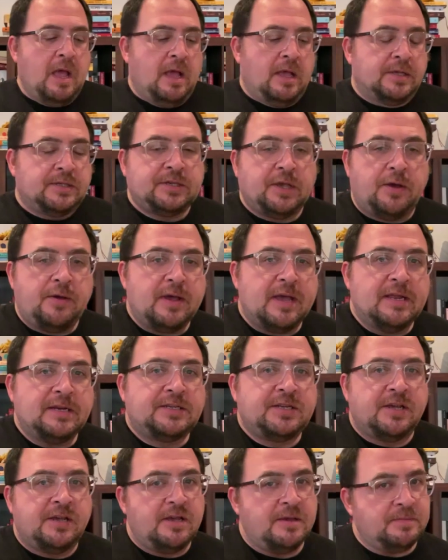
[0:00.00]
So in
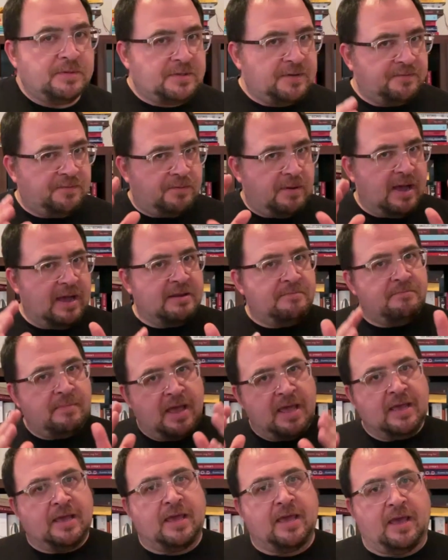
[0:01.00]
terms of wine
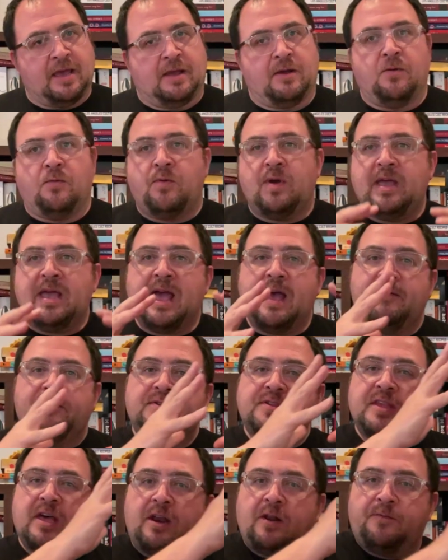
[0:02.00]
making, we have
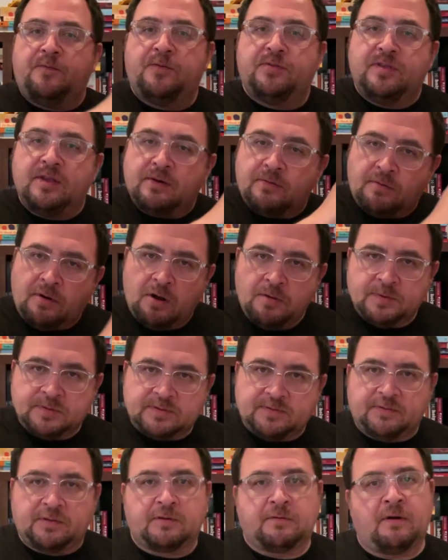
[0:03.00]
start off with the
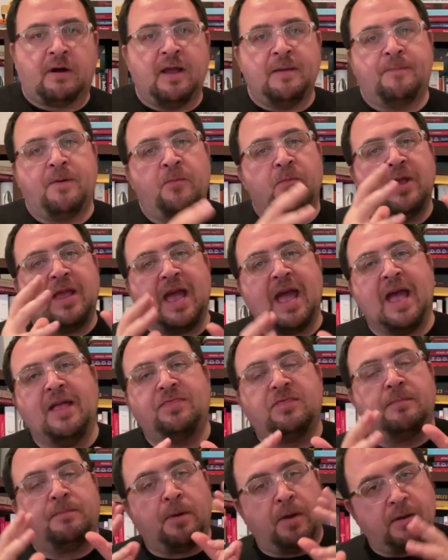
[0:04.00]
aromas of the grape and we
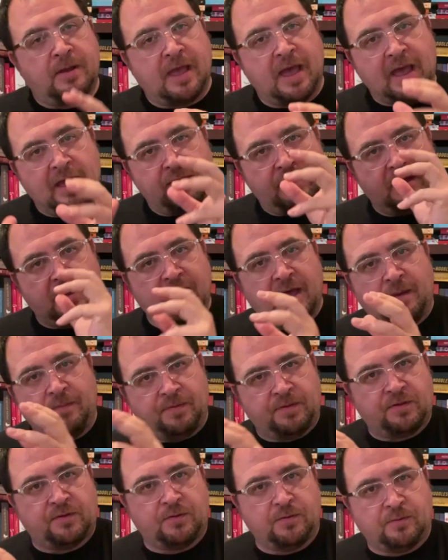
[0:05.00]
add the bouquet that
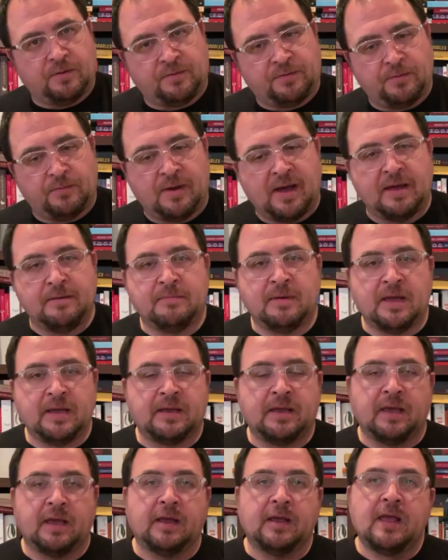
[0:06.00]
comes through all of the wine
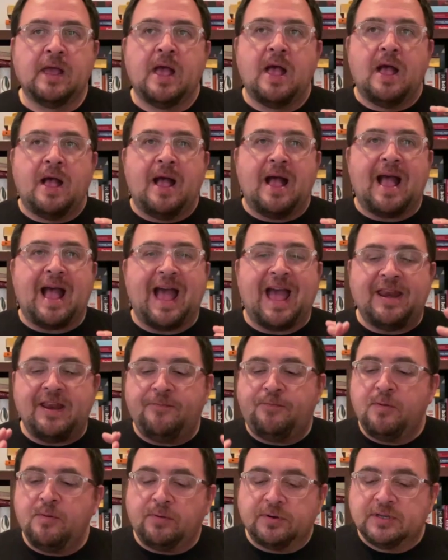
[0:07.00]
making. And
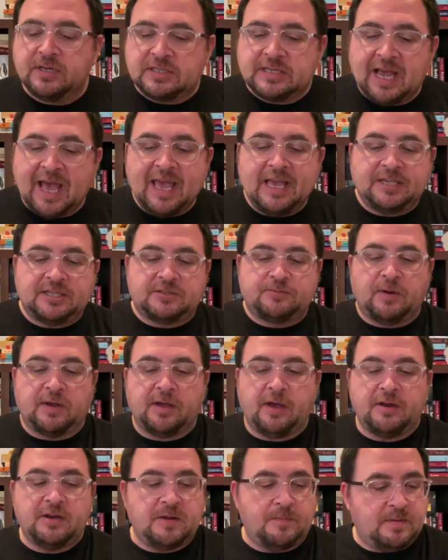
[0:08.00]
if we want to taste, we're
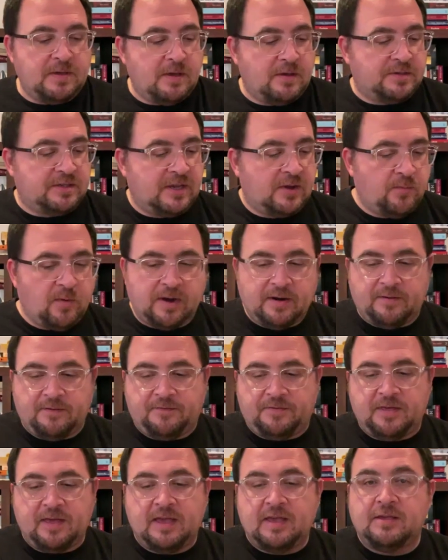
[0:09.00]
going to be using one
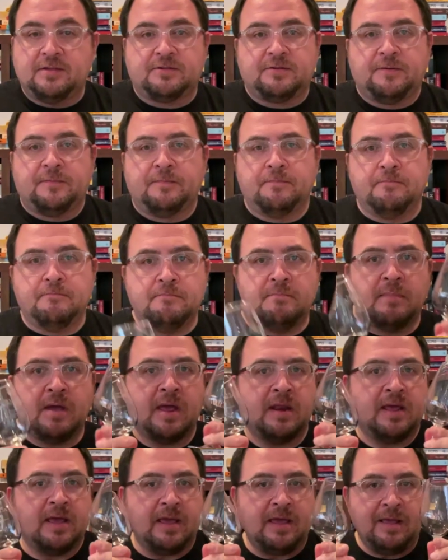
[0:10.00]
of these
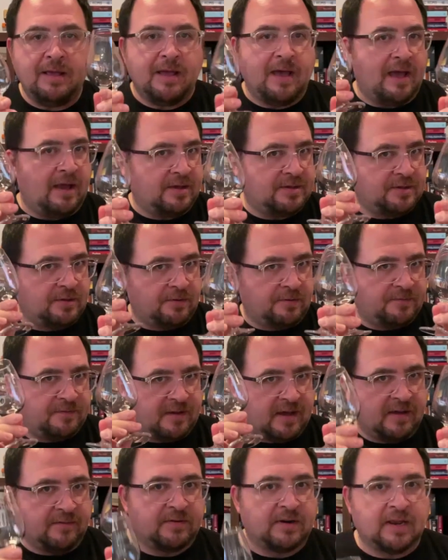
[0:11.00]
many
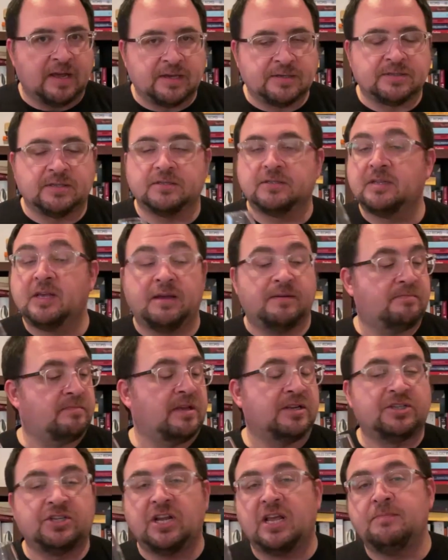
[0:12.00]
XL5 glasses.
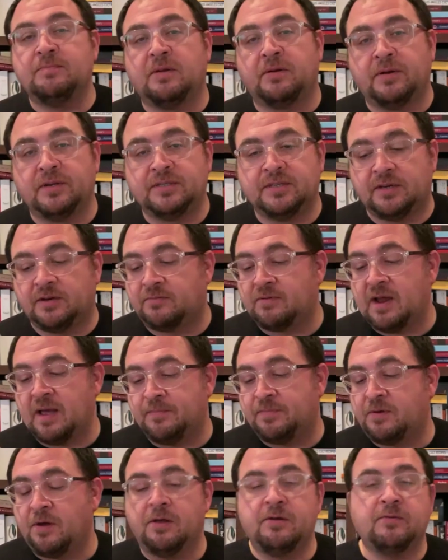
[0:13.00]
They're cheap, they're easy to
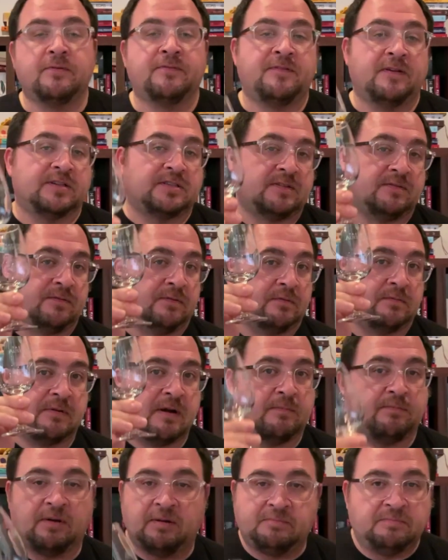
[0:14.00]
grab. Go to a festival,
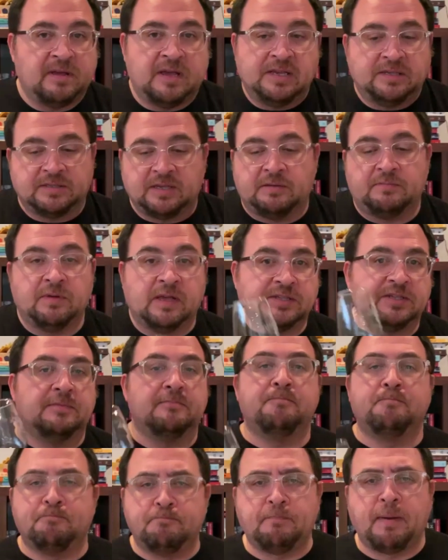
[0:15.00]
grab one, easy, as
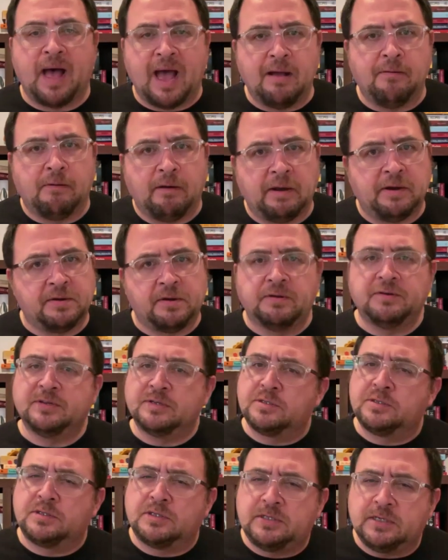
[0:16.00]
in buy one. Don't
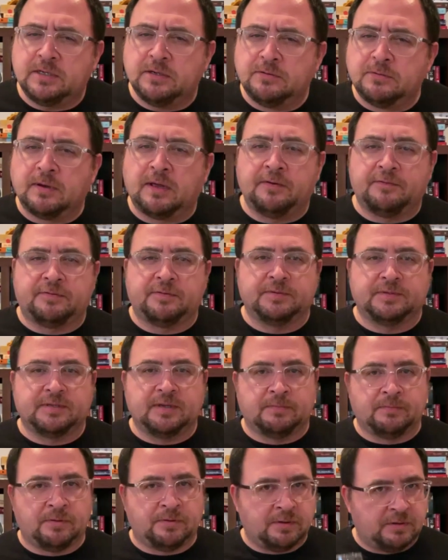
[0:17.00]
just steal one from
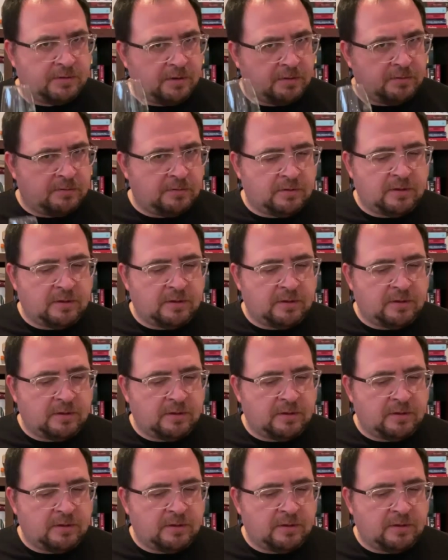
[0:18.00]
somebody, don't do